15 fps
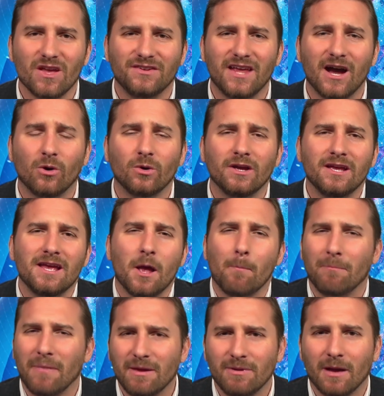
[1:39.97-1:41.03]
Now,
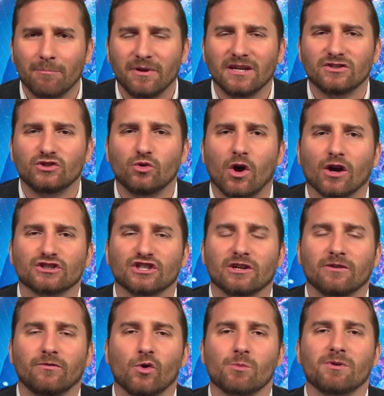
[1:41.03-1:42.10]
maybe I'm being too harsh
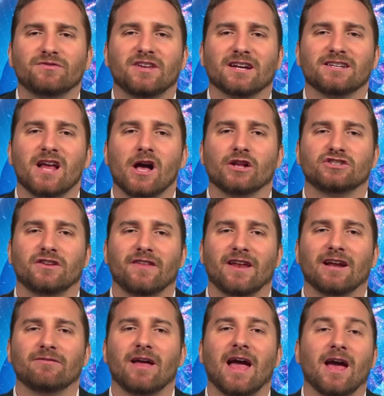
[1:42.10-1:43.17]
on a form of technology
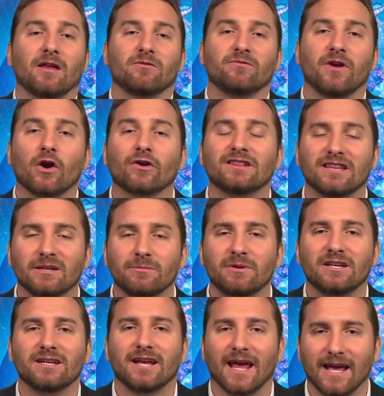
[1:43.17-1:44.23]
that I've had very
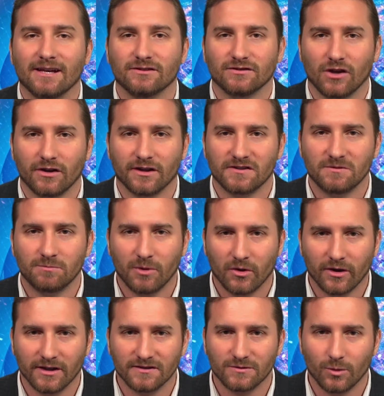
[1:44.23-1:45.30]
limited hands on
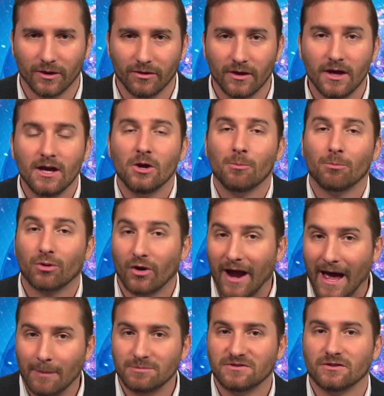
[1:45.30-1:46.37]
experience with.
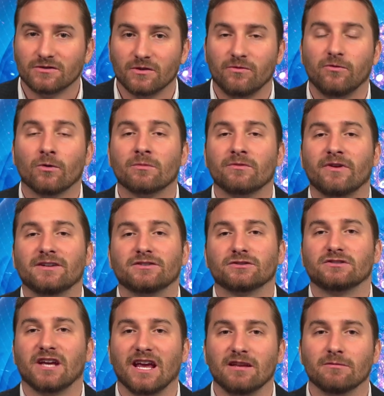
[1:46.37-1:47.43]
Perhaps there's a form of
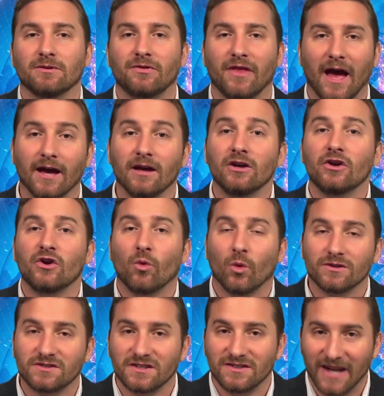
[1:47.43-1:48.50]
entertainment that,
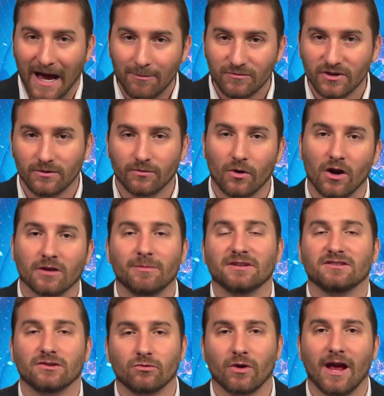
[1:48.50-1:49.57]
once adapted for
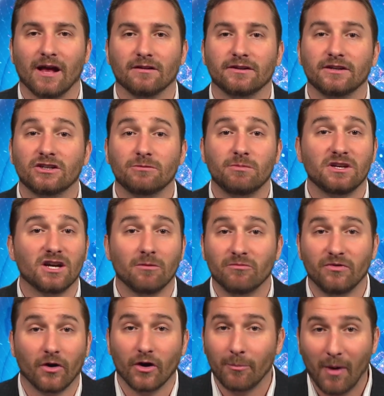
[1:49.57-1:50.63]
augmented reality, could become
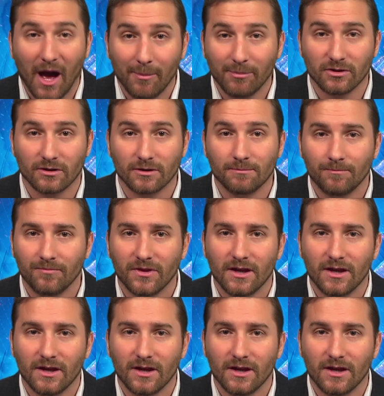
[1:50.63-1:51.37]
very popular.